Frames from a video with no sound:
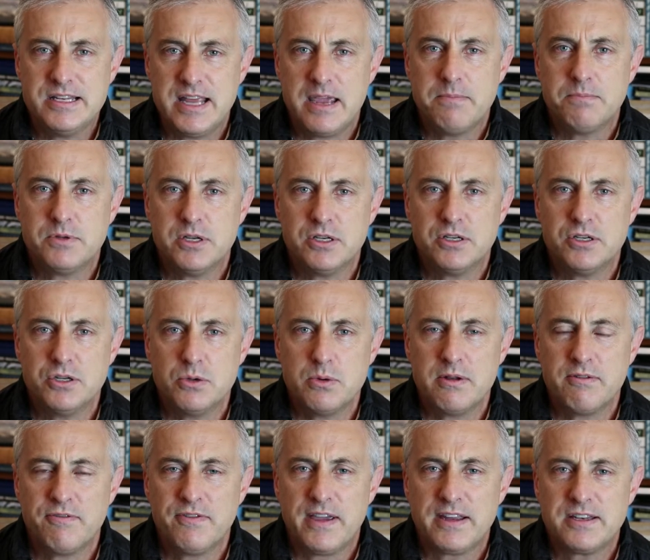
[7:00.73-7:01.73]
tempted to.
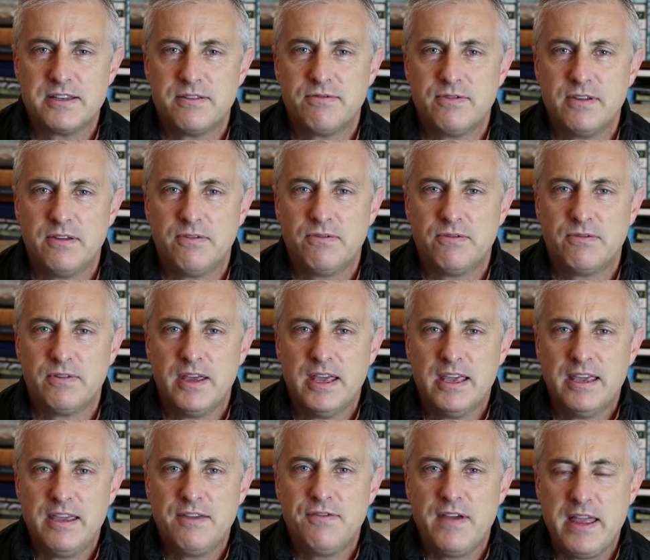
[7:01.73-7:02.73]
In fact, if,
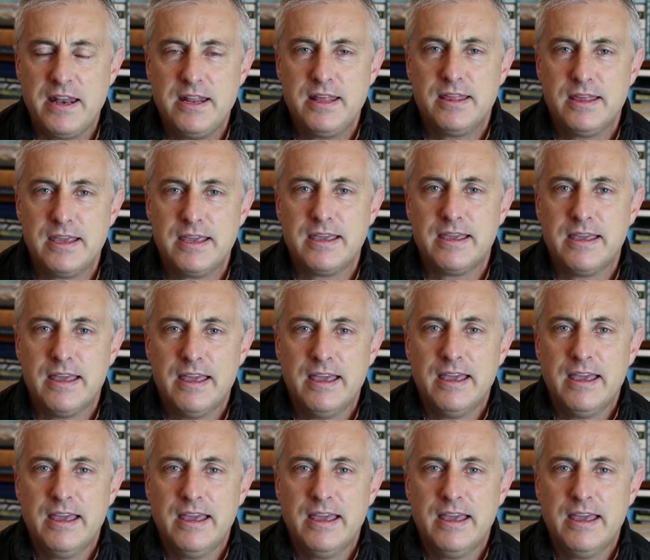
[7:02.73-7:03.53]
if, if anything,